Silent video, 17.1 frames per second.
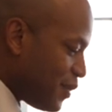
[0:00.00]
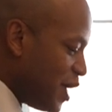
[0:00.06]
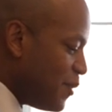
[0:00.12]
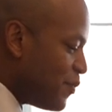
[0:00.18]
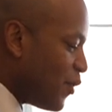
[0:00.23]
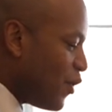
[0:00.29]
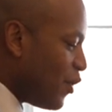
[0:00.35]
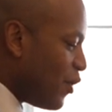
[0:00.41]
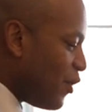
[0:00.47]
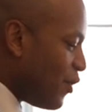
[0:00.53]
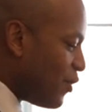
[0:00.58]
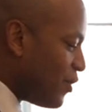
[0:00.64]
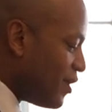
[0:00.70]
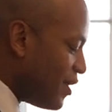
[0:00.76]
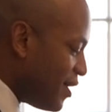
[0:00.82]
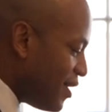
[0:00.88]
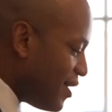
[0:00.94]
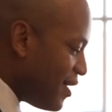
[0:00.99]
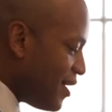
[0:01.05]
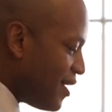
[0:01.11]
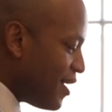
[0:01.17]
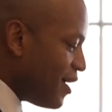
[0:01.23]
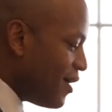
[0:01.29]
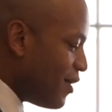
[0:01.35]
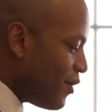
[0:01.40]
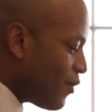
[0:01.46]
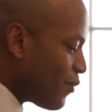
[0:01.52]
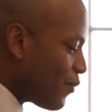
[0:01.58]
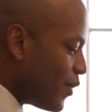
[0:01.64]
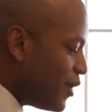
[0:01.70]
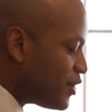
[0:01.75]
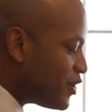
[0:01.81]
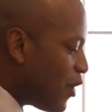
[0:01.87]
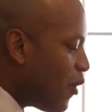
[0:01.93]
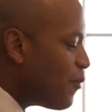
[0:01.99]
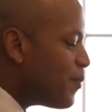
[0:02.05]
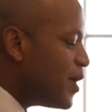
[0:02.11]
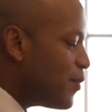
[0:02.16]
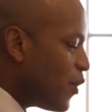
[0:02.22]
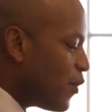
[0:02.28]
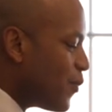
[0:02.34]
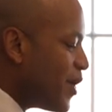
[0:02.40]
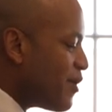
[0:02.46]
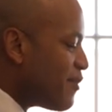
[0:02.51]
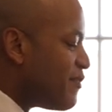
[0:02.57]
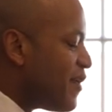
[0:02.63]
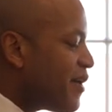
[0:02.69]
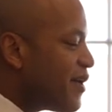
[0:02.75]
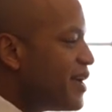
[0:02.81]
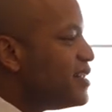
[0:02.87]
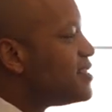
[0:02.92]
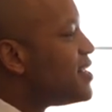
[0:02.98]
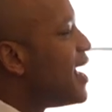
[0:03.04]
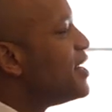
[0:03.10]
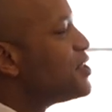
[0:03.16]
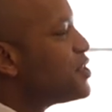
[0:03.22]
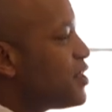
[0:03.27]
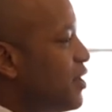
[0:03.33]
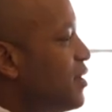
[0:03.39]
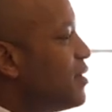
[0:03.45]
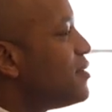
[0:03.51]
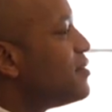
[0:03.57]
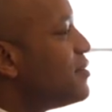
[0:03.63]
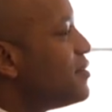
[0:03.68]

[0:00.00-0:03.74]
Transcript: people, we told people we were very intentional